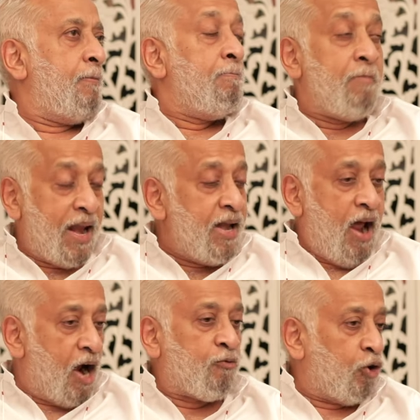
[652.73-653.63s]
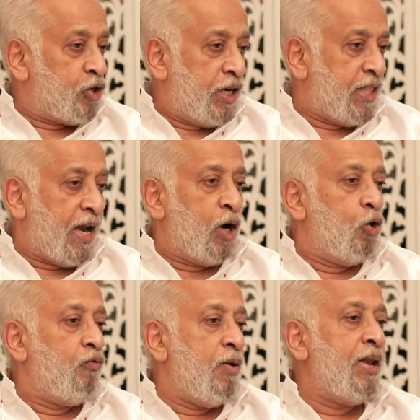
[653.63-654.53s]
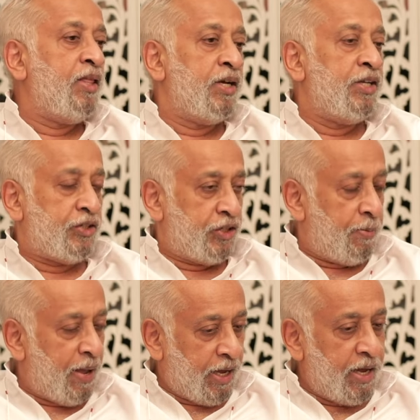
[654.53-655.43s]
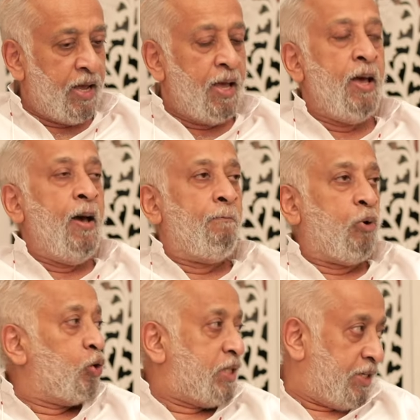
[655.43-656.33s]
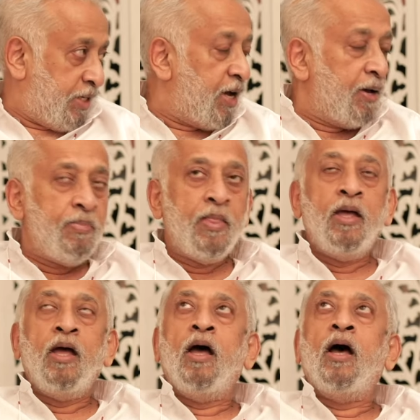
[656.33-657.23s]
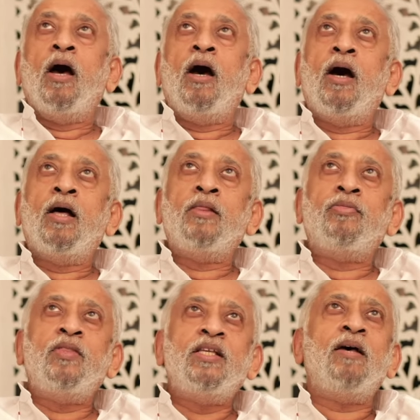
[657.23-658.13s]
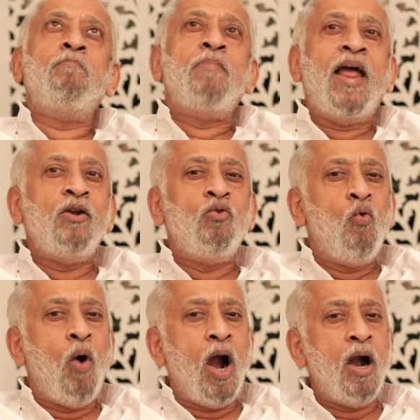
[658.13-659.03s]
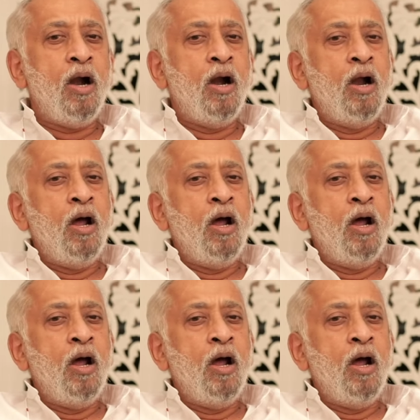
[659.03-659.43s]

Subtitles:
men, unfortunately there are no women in the decision making process here, these are men who are